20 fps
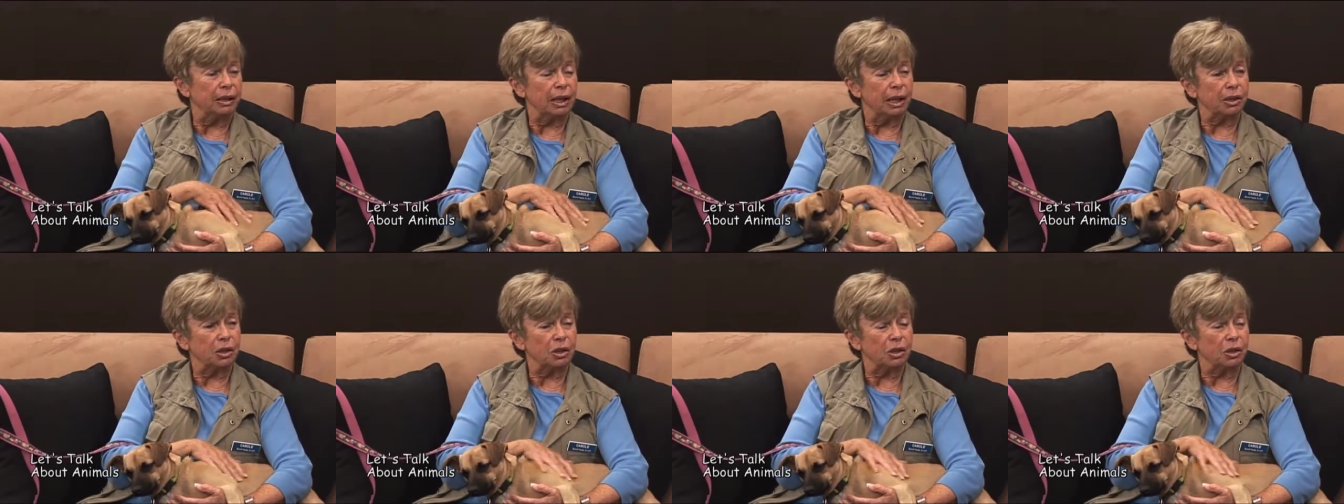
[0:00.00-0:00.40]

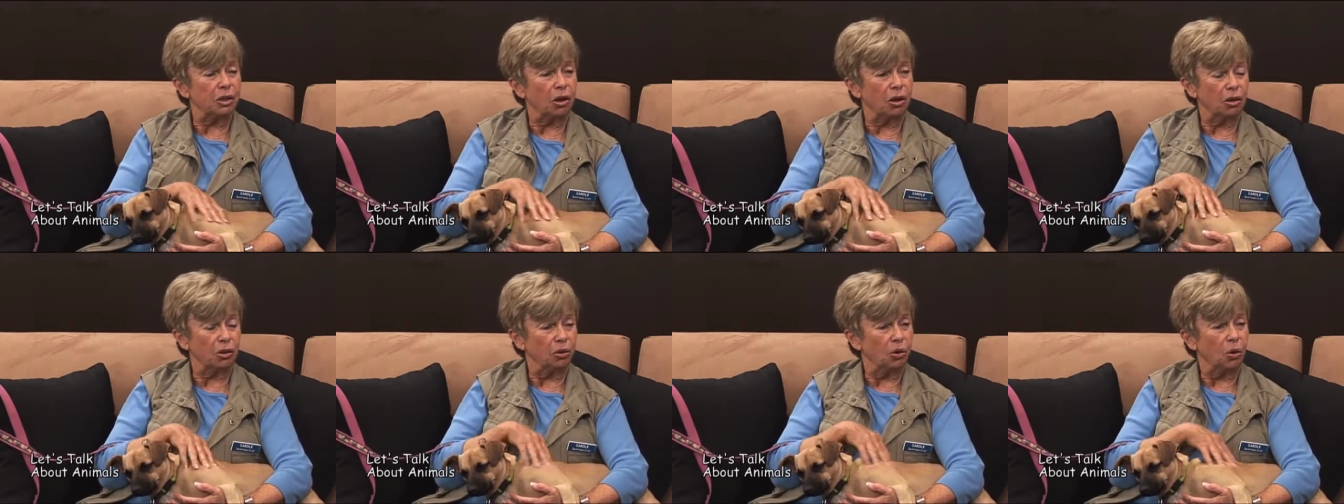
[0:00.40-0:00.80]
That's mm
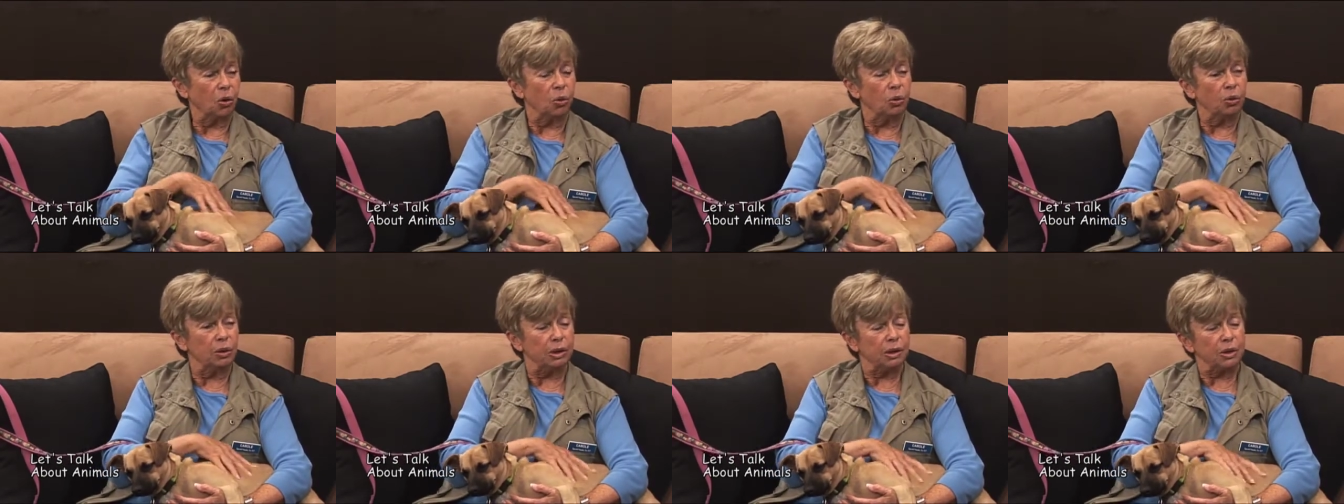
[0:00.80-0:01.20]
-hmm. our
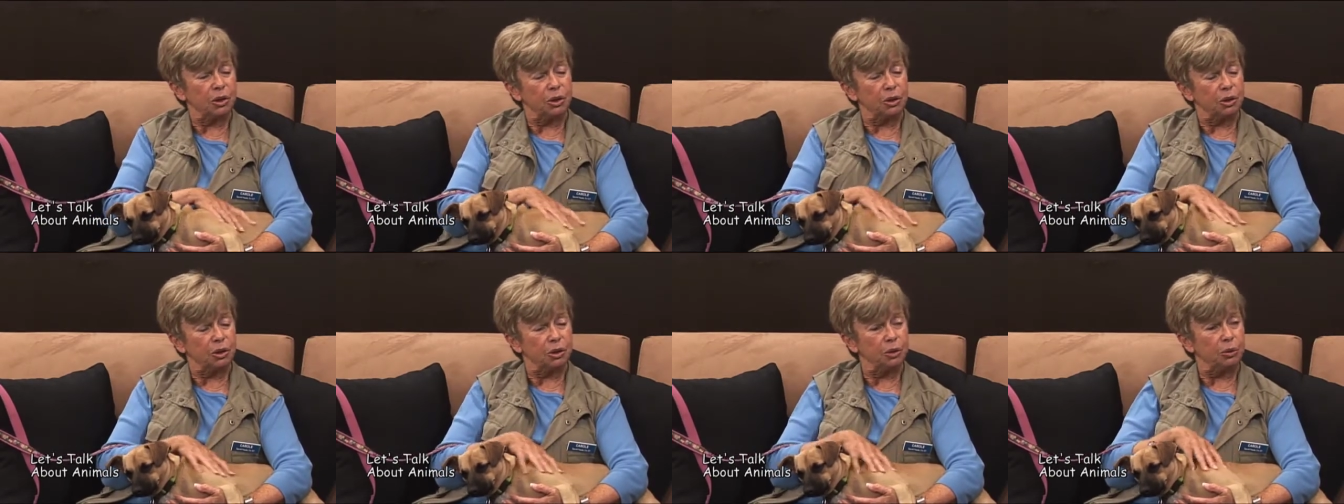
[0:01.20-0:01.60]
goal is
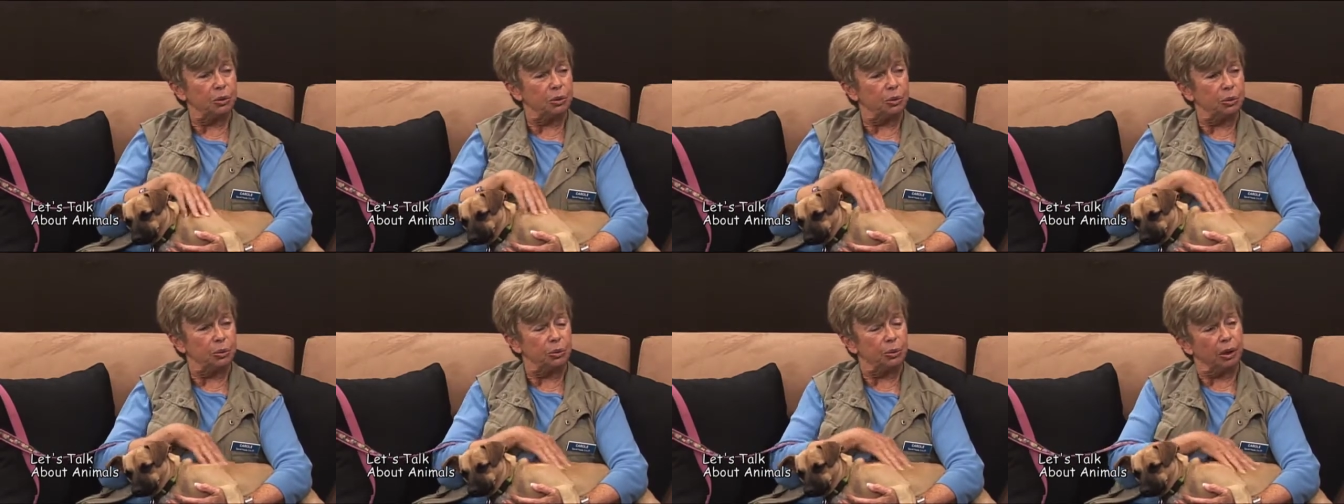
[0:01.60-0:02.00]
to
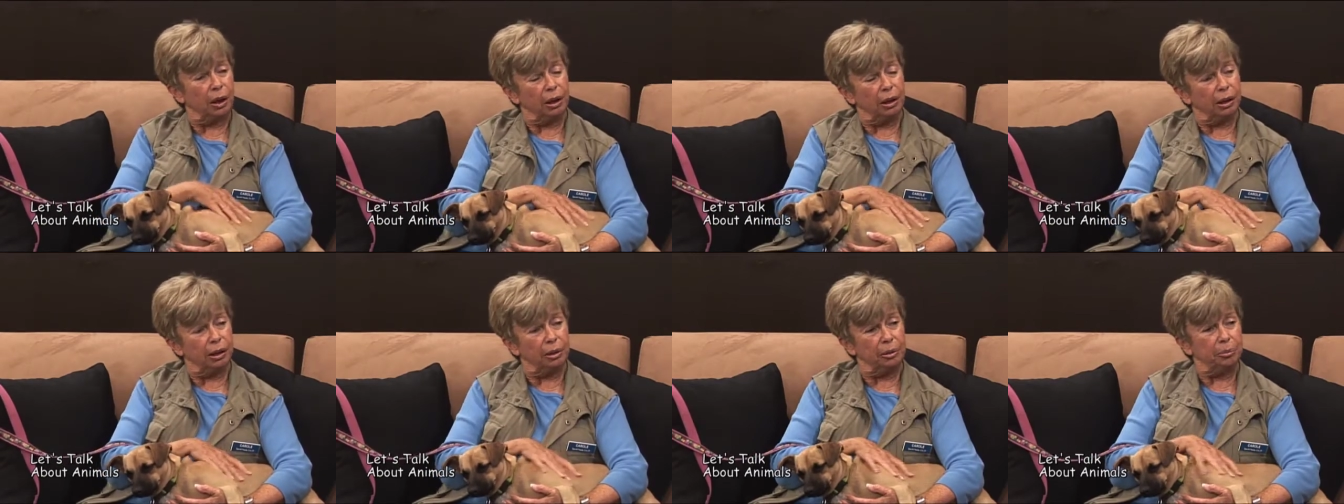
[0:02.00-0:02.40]

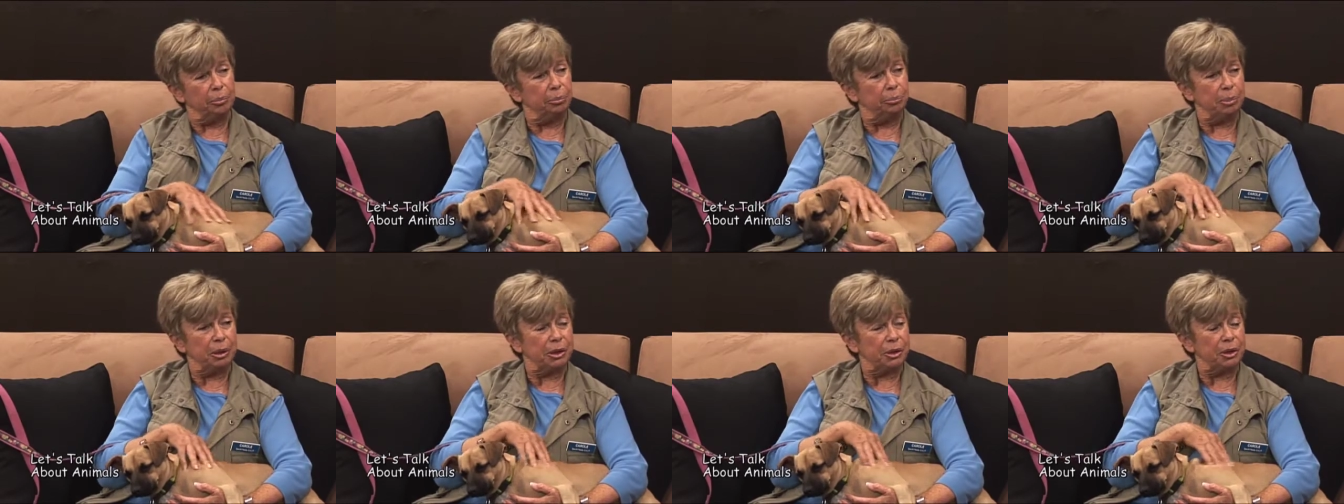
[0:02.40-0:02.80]
uh,
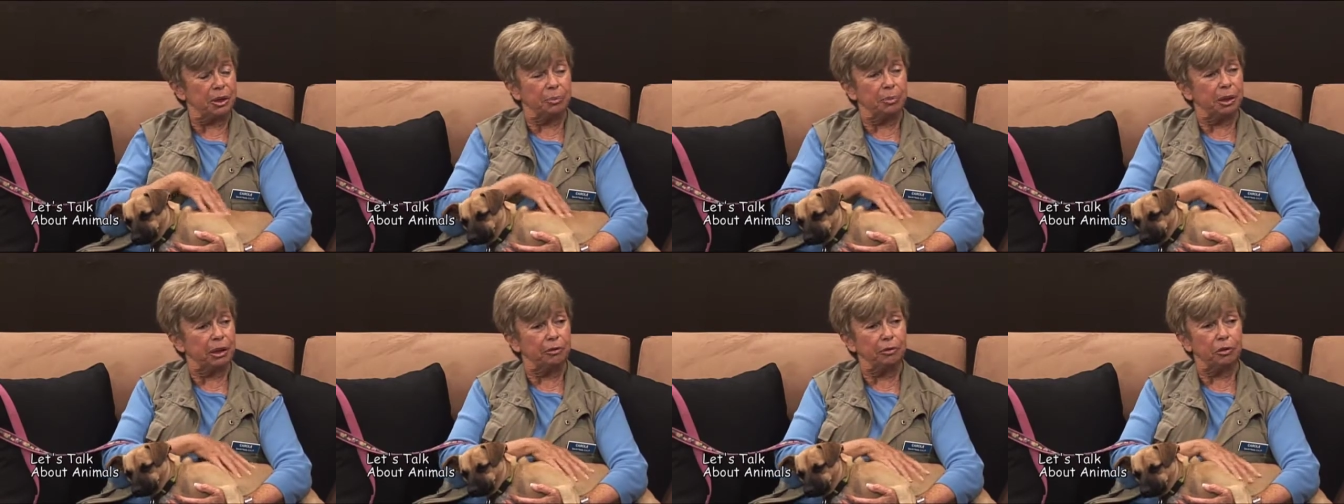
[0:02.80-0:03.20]
be
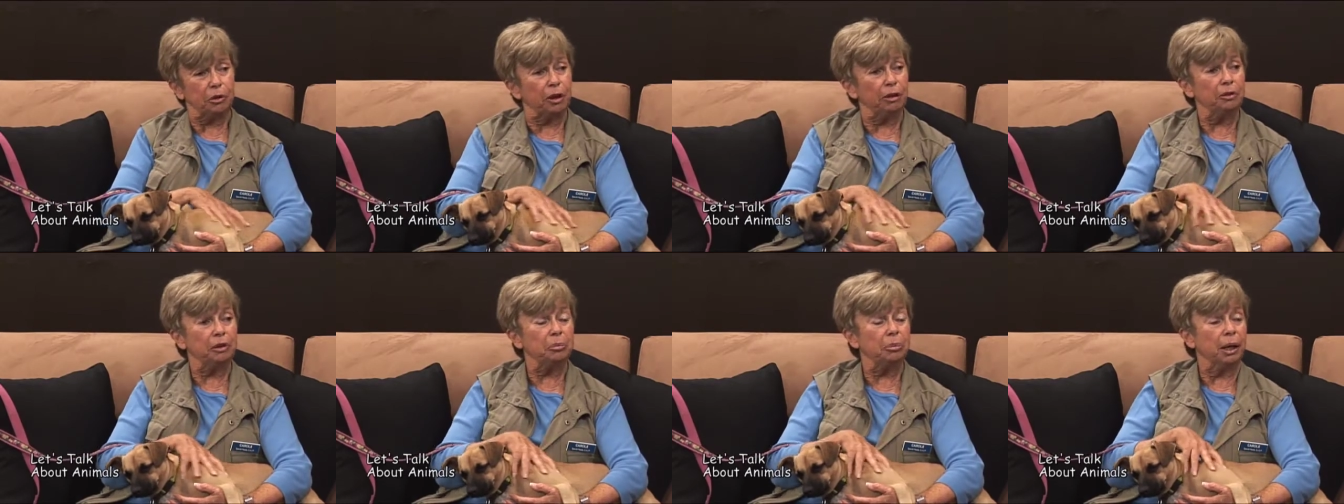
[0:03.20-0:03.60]
something for
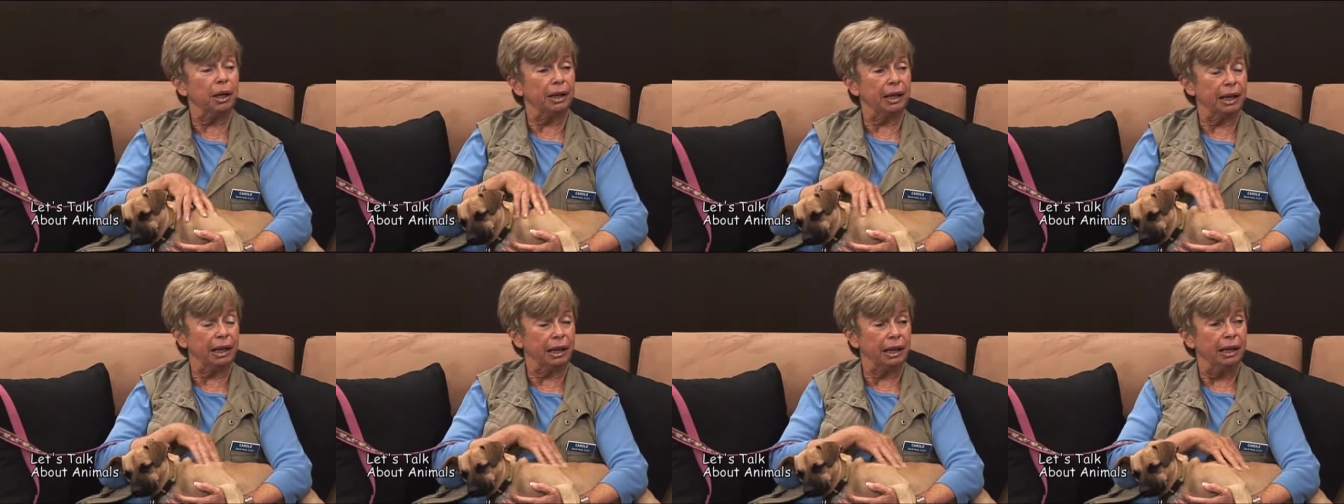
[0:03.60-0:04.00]

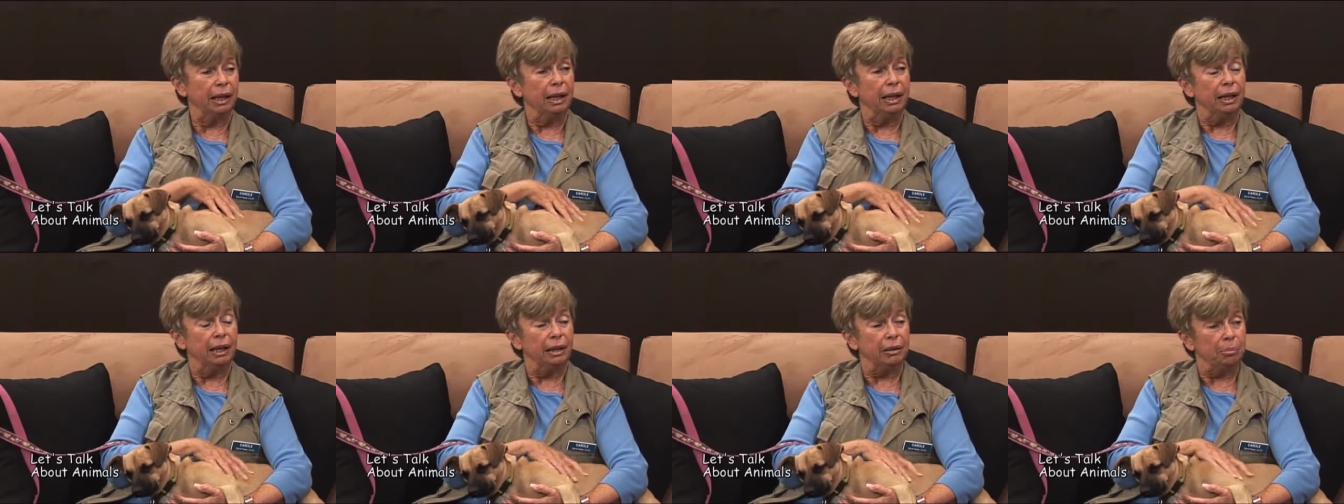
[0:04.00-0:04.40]
everybody.
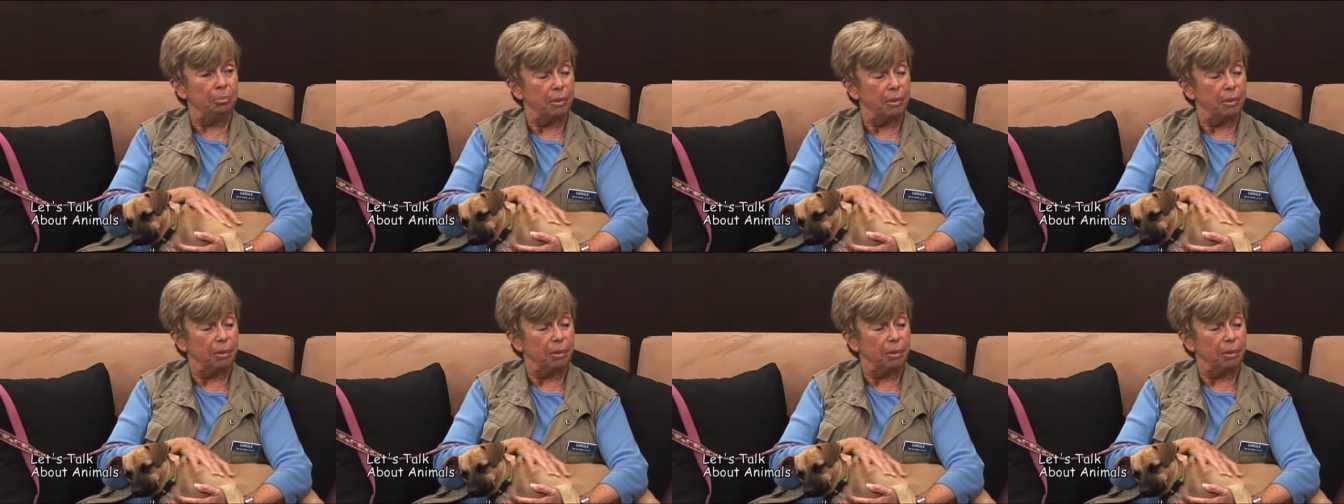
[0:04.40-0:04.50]
Mm-hmm.